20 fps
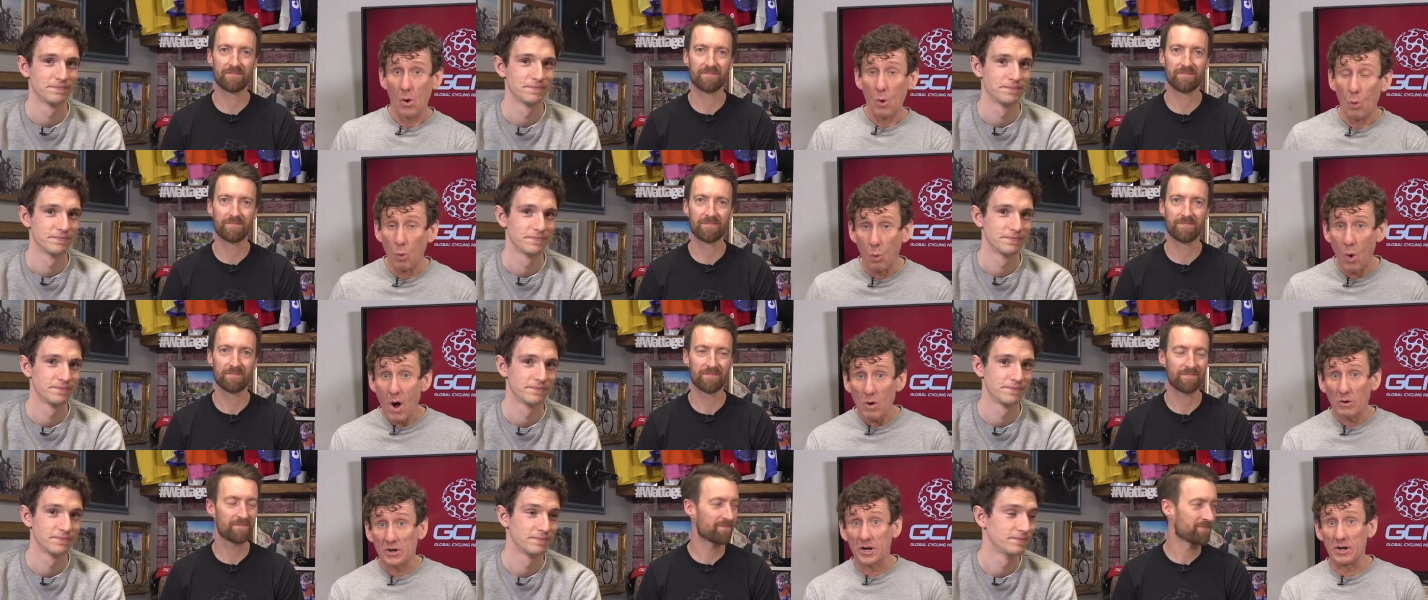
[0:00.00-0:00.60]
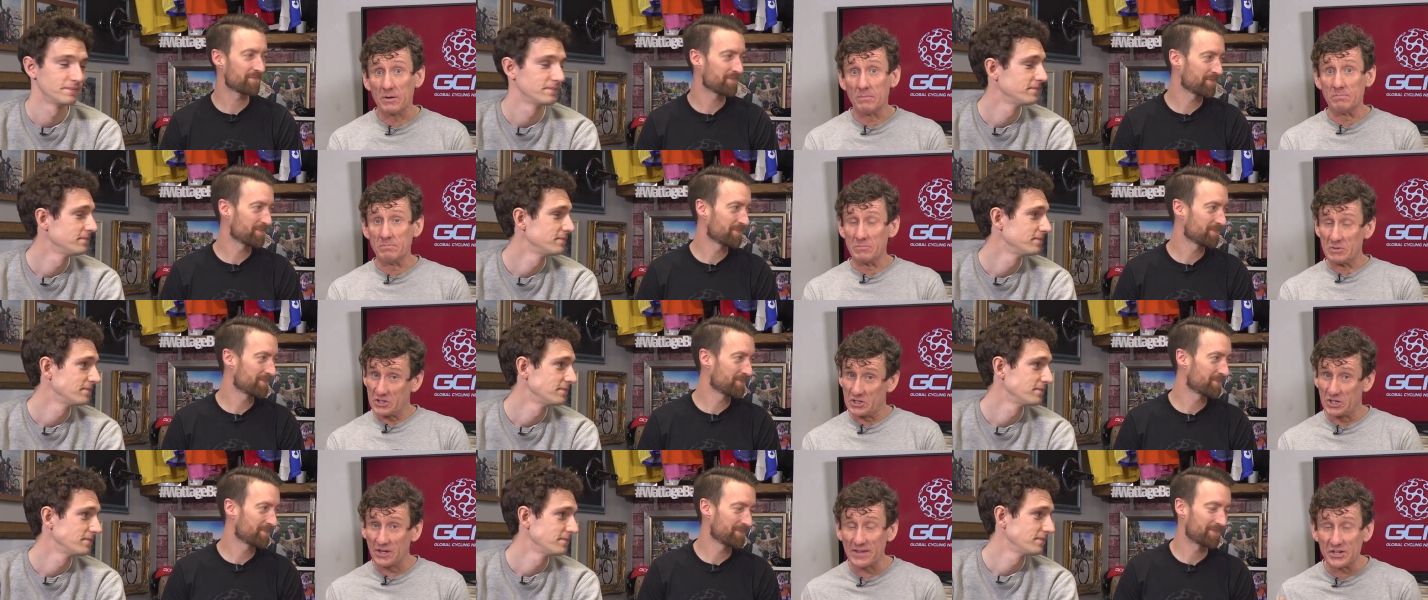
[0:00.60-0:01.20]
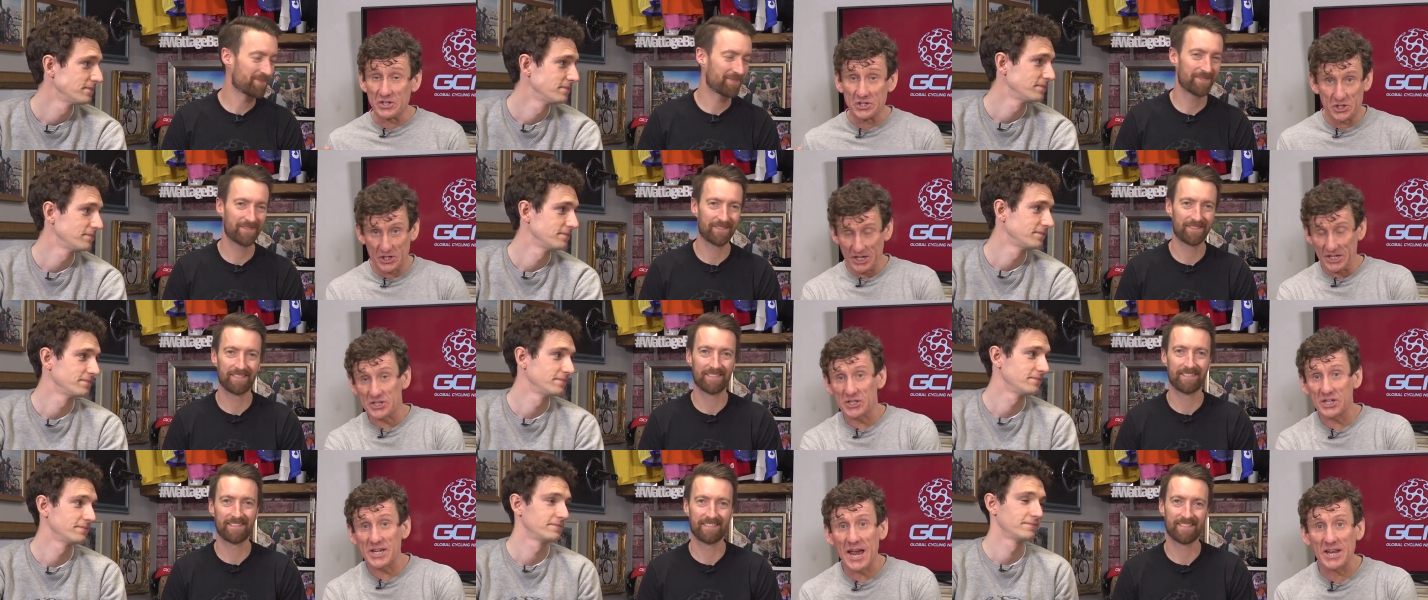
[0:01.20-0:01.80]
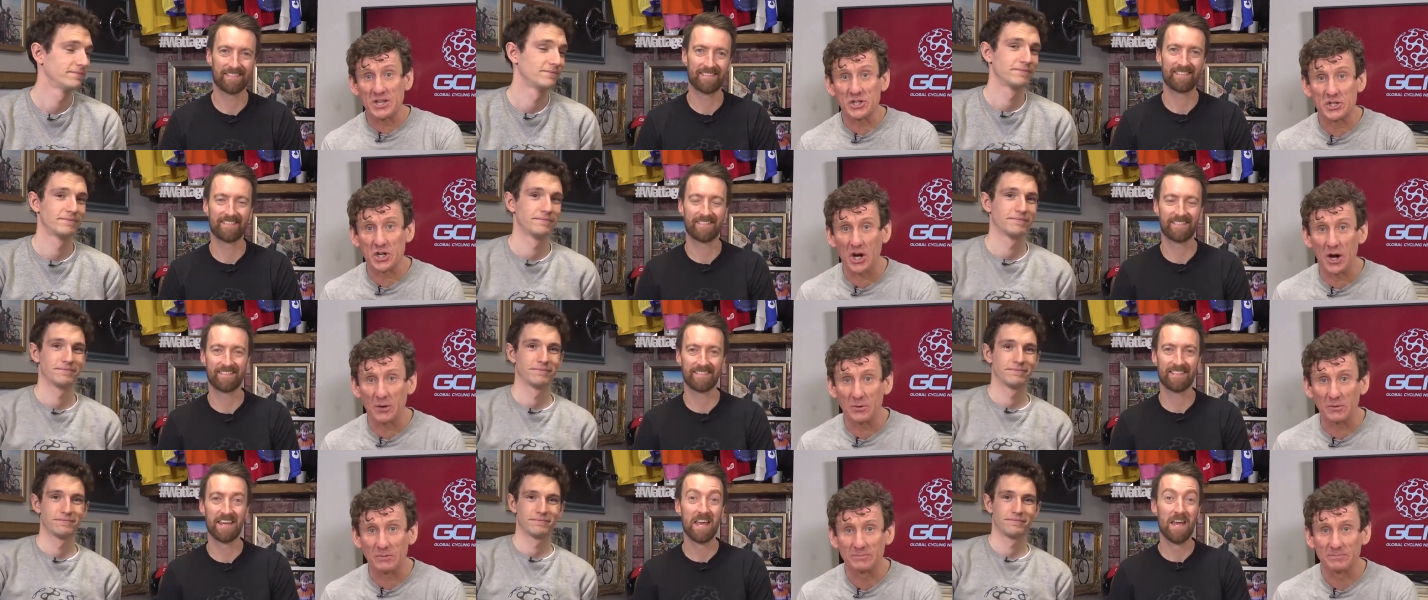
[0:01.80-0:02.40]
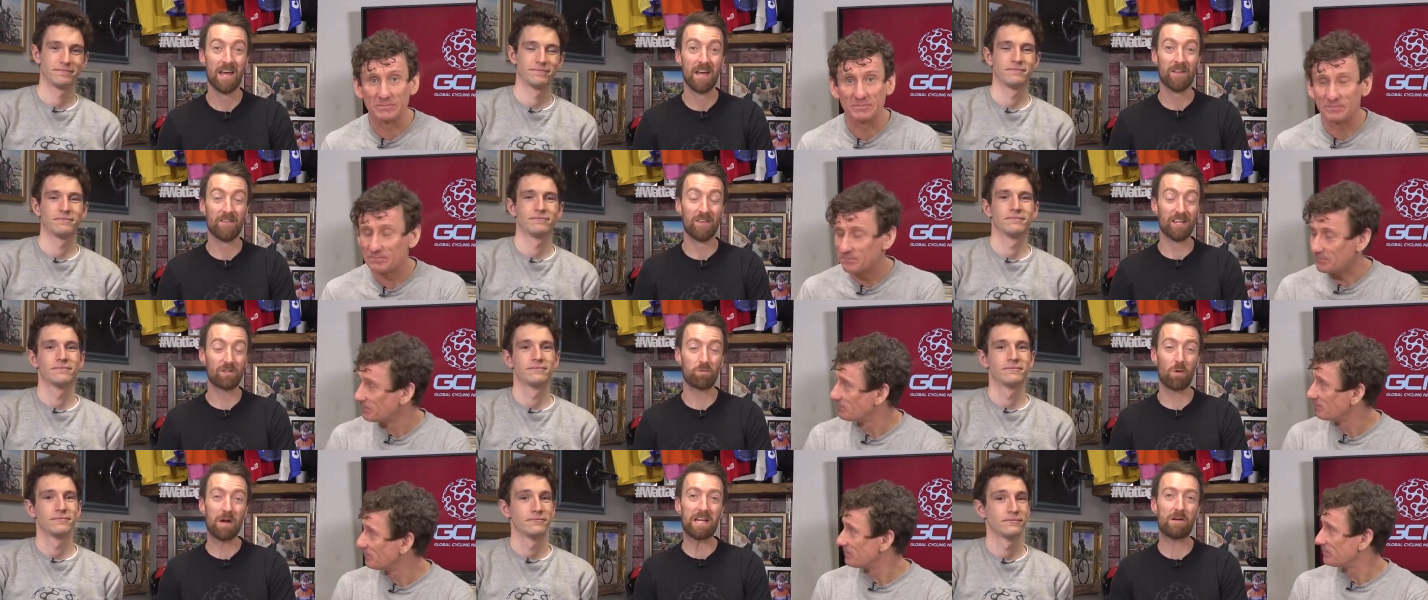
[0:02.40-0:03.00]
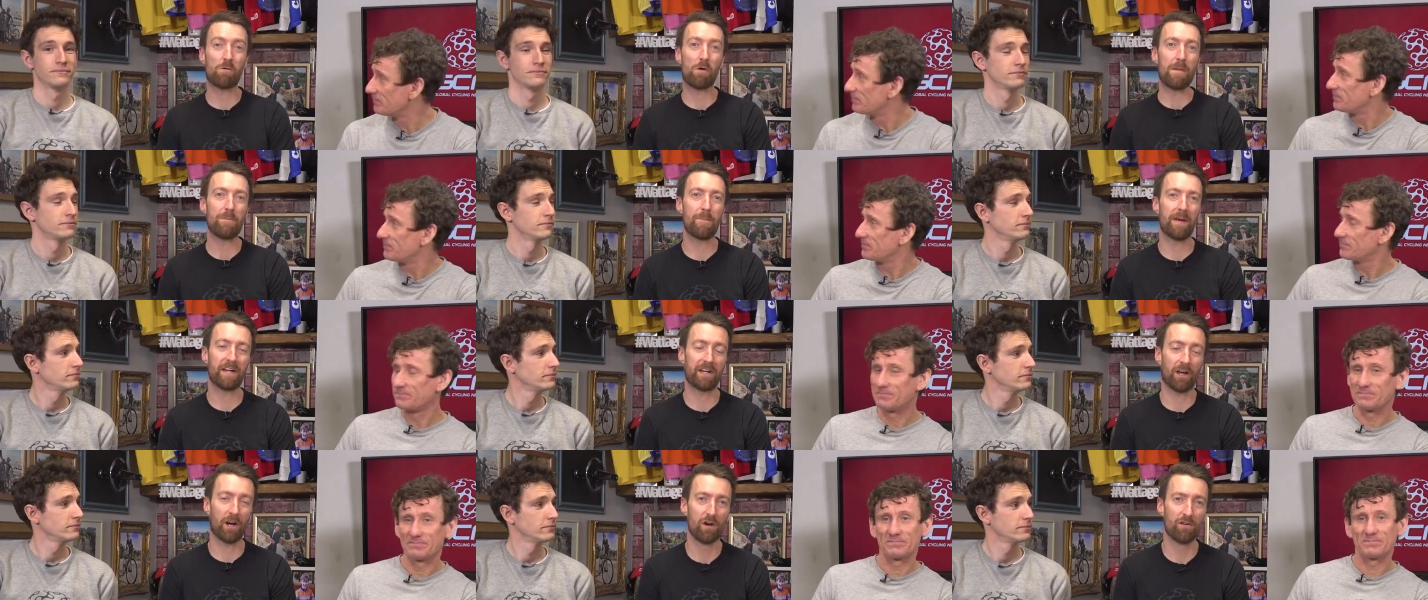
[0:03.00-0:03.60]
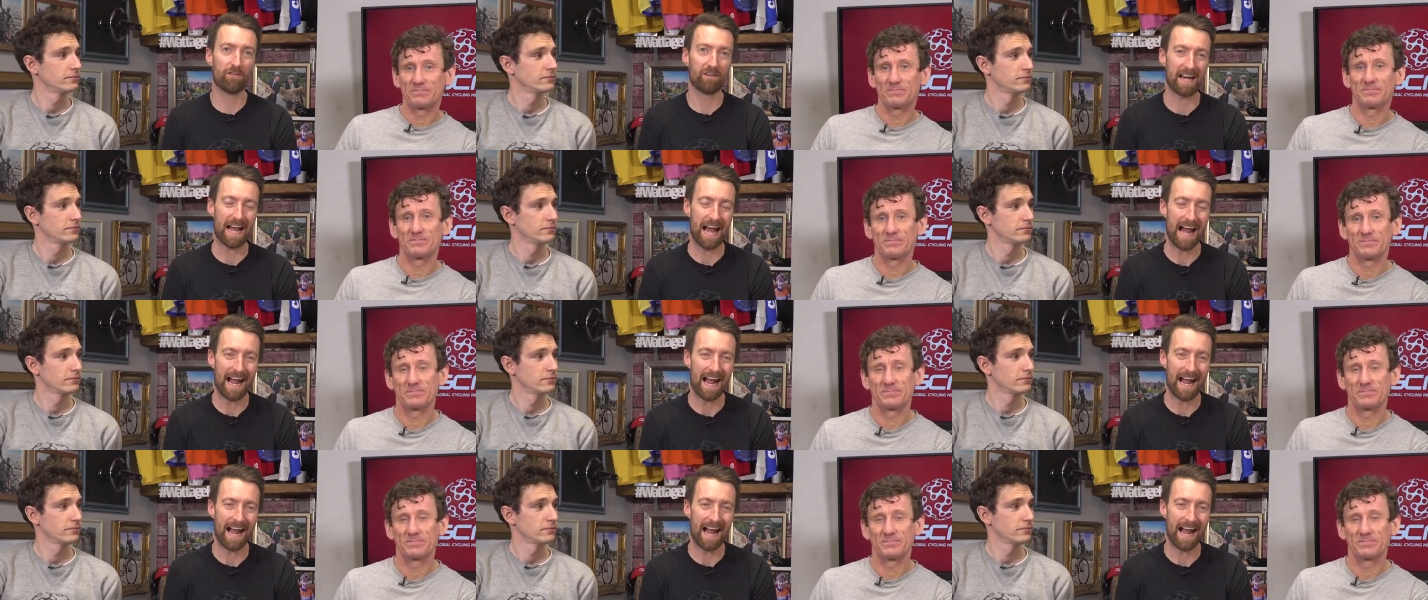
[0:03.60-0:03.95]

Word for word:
Speaker 1: Welcome to the GCN Show.
Speaker 2: This week we pick over an